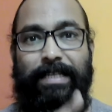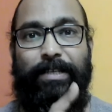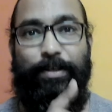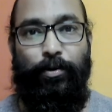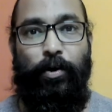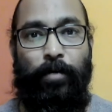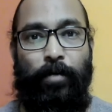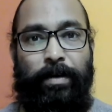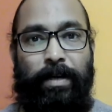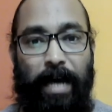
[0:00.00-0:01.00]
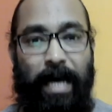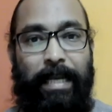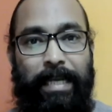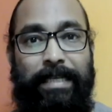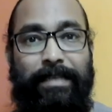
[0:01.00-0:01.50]
stopped
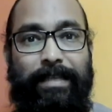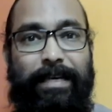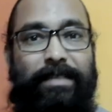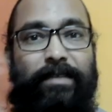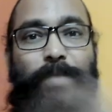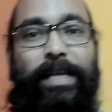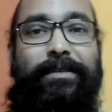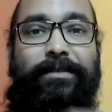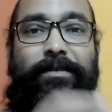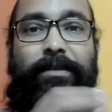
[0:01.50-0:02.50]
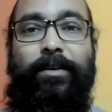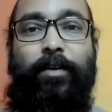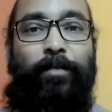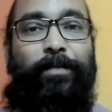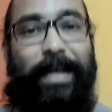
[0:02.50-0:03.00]
unless there is a mixture
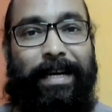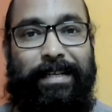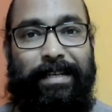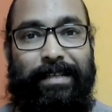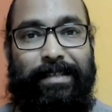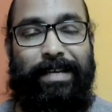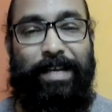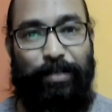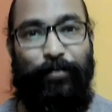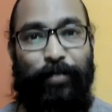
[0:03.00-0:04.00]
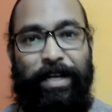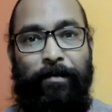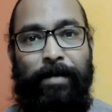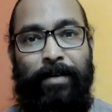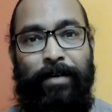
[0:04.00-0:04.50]
of the ideas. So
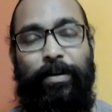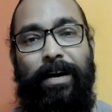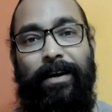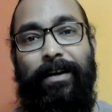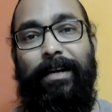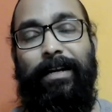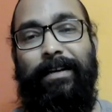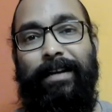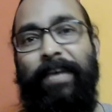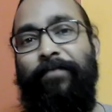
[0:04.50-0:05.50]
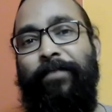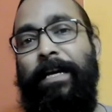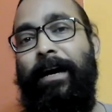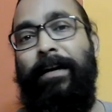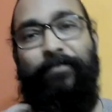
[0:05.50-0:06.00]
whenever we are driving
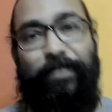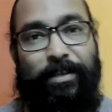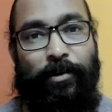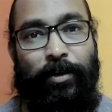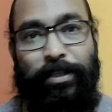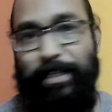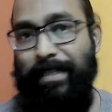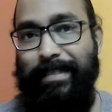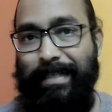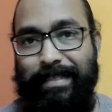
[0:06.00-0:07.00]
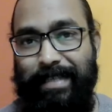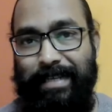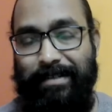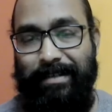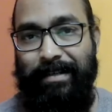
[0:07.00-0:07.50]
our physiological
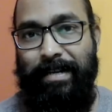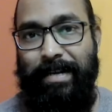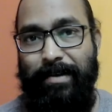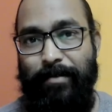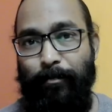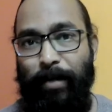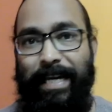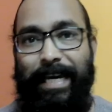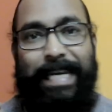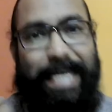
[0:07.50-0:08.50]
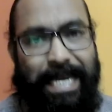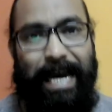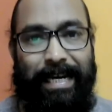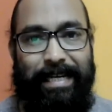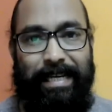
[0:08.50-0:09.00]
sensation by any
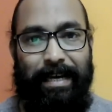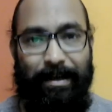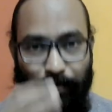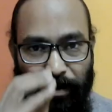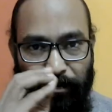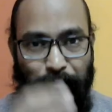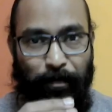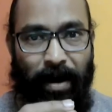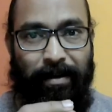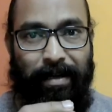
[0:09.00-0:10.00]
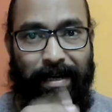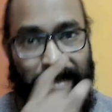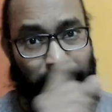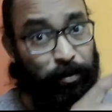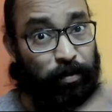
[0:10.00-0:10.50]
idea, maybe part
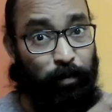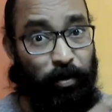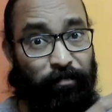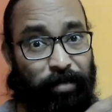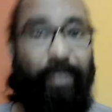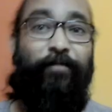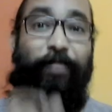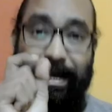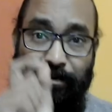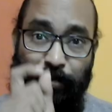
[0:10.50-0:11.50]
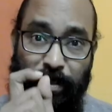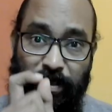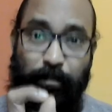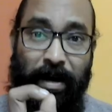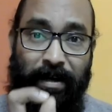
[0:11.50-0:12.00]
idea, because modified fact means
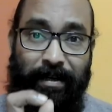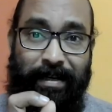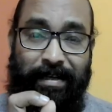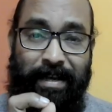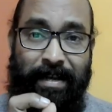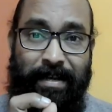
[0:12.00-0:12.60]
part idea,